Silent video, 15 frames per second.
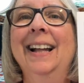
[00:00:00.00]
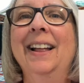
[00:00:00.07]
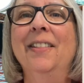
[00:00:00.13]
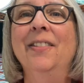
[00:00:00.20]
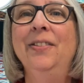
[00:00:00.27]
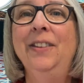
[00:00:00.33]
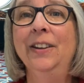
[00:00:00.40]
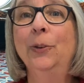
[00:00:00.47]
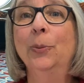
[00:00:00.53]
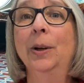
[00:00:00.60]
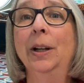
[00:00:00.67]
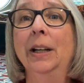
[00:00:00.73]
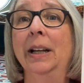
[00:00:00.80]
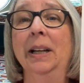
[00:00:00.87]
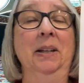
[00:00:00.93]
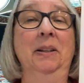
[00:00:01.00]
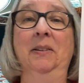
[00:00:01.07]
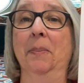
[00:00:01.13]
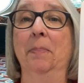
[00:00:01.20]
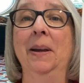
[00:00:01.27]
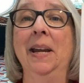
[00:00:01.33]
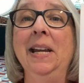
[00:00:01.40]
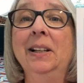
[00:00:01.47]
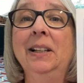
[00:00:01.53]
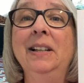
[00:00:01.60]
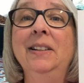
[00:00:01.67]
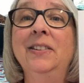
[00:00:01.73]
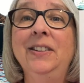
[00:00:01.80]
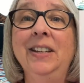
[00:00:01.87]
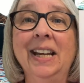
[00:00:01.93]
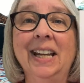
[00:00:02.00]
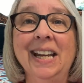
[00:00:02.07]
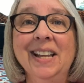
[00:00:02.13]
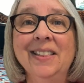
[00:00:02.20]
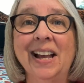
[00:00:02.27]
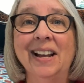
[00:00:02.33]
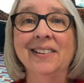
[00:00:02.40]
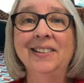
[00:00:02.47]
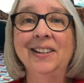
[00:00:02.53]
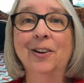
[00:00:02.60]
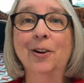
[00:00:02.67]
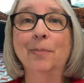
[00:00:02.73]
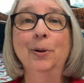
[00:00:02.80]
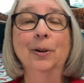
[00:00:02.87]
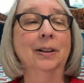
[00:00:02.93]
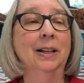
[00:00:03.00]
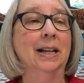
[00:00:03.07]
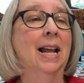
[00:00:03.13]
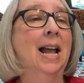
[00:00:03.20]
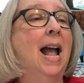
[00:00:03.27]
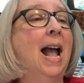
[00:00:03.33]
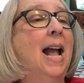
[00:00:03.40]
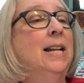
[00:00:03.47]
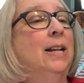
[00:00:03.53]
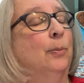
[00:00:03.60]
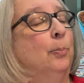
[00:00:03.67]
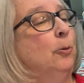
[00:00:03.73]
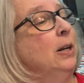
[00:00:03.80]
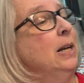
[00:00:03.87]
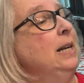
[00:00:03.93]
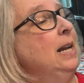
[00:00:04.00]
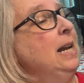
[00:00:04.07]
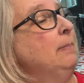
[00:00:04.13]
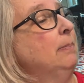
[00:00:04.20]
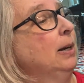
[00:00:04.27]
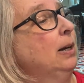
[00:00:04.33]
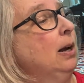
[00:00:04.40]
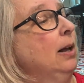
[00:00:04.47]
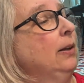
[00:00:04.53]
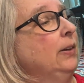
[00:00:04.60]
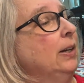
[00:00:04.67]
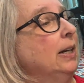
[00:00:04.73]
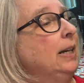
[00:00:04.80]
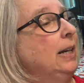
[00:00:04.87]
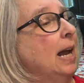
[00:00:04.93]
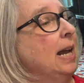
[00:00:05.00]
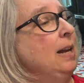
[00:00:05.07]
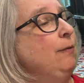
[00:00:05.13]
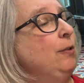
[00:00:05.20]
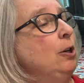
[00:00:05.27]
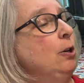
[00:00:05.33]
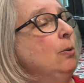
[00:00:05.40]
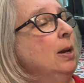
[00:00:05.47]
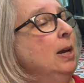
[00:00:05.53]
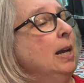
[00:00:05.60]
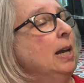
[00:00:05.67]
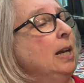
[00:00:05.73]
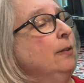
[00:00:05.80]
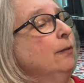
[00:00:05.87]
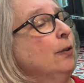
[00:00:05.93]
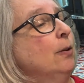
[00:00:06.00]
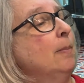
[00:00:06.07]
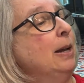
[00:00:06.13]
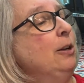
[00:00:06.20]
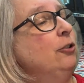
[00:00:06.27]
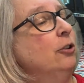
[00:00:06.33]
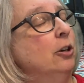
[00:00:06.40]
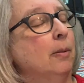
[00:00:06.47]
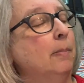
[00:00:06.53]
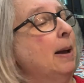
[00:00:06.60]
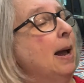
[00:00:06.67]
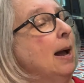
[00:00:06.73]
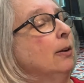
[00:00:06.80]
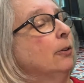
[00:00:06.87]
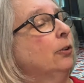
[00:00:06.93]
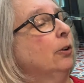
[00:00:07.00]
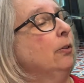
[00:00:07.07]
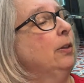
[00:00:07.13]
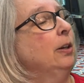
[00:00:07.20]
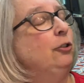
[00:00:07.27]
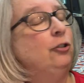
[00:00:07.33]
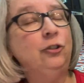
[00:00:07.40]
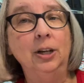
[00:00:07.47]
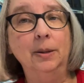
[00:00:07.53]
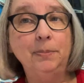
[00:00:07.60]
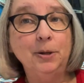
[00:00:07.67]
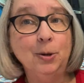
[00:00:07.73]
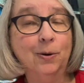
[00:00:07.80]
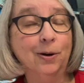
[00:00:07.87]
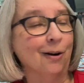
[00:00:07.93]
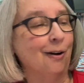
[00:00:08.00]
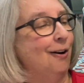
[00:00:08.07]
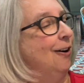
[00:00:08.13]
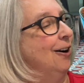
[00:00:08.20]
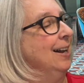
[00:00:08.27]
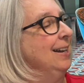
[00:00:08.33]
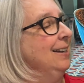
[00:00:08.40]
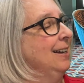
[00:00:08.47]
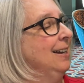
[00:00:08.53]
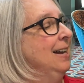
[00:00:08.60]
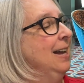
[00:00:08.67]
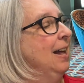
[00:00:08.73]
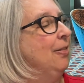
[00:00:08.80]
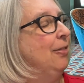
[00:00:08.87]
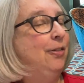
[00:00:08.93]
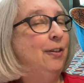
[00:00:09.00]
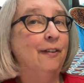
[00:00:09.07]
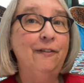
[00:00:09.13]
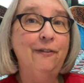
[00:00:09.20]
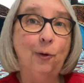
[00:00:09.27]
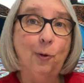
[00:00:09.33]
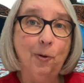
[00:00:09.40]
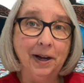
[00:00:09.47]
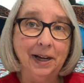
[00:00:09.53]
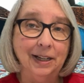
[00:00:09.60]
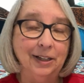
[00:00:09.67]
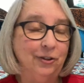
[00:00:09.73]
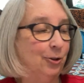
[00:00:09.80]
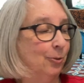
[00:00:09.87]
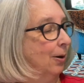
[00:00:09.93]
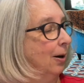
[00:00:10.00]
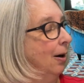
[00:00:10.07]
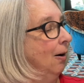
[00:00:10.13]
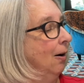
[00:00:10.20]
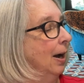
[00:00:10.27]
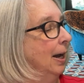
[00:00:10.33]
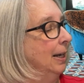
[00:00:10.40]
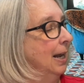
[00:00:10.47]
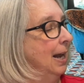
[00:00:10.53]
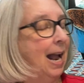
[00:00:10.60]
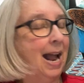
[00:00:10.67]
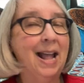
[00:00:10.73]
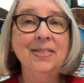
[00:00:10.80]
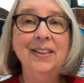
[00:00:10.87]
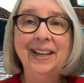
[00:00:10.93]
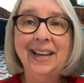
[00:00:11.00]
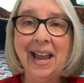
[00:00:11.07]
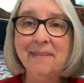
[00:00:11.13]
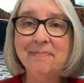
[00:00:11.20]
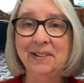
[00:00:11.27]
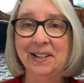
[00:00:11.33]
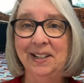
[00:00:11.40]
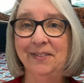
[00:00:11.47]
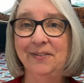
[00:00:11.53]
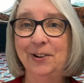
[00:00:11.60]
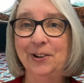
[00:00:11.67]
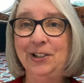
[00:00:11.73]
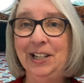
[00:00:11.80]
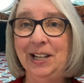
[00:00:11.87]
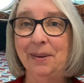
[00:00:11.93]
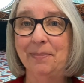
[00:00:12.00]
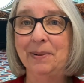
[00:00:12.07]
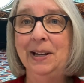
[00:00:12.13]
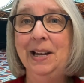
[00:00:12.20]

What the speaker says: This one, it's a peel and stick in that sticker booklet, and it's pretty neat because it gave you information about the ship you were on, the voyage you were on, and the captain of your ship.